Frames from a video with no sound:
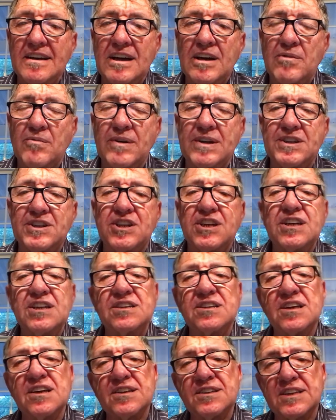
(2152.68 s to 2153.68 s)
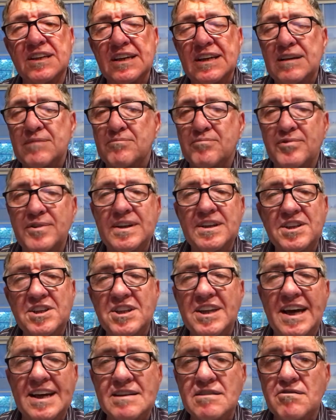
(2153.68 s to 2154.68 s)
When Jesus preached
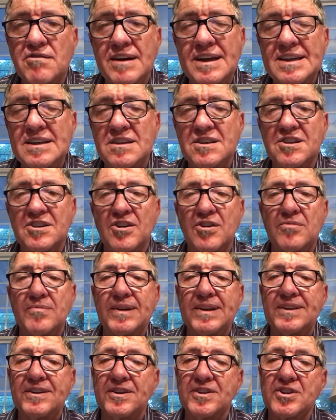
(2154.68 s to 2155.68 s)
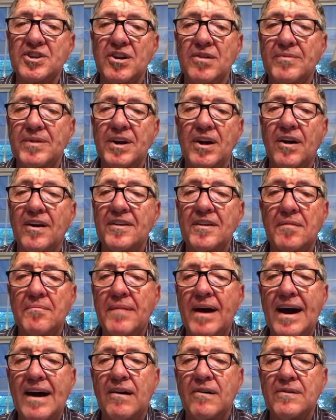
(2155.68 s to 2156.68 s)
that great sermon, the Sermon on the
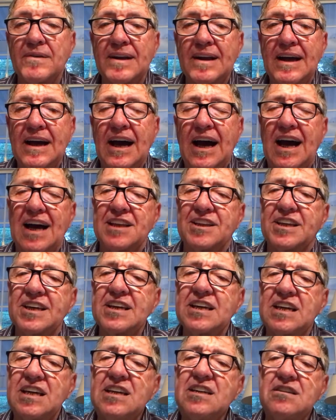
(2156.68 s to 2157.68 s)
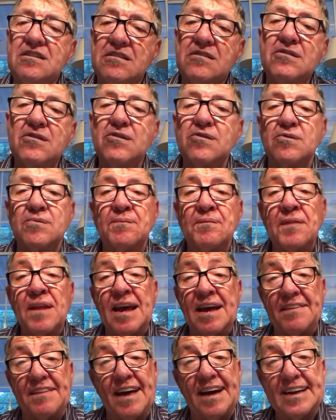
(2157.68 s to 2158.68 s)
Mount, I think he knew
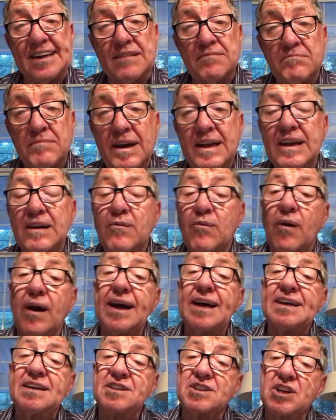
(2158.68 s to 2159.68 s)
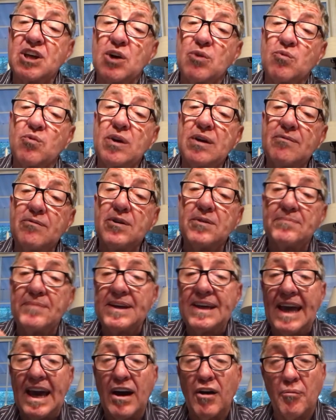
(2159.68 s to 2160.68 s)
that in many ways we would
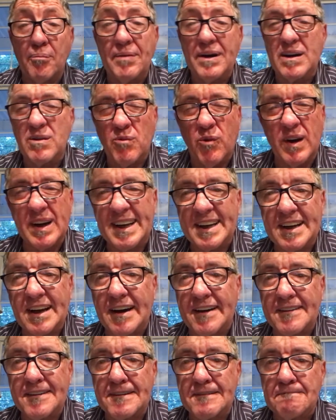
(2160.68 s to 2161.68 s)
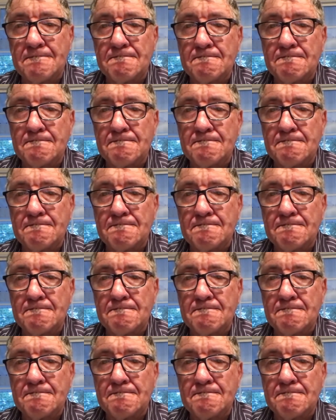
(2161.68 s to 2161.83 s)
be helping one another.